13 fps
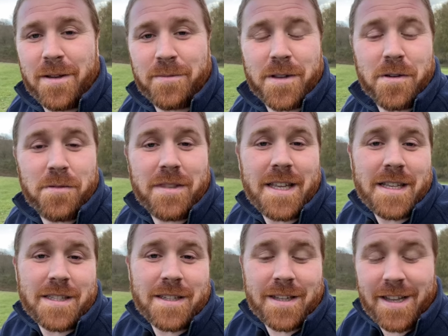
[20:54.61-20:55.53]
So
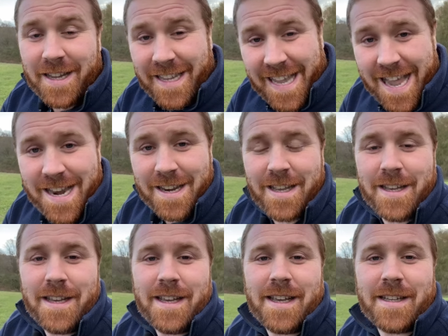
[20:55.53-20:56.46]
this again
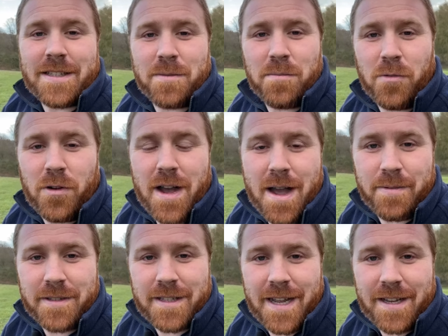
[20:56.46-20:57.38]
is more
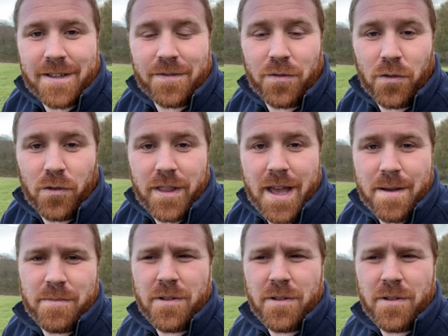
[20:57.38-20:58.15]
habitat for them,